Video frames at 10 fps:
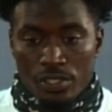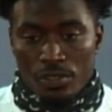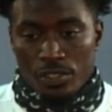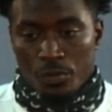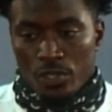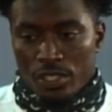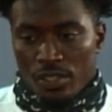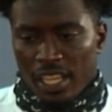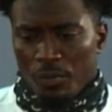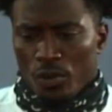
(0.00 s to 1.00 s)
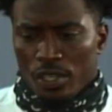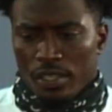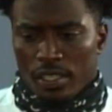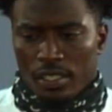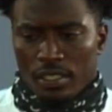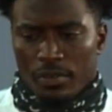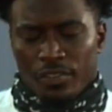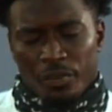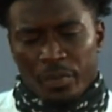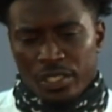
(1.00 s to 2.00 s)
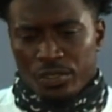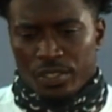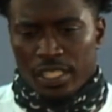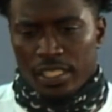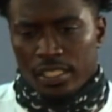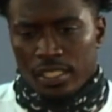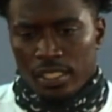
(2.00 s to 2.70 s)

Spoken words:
So it's more so like more of a mental thing.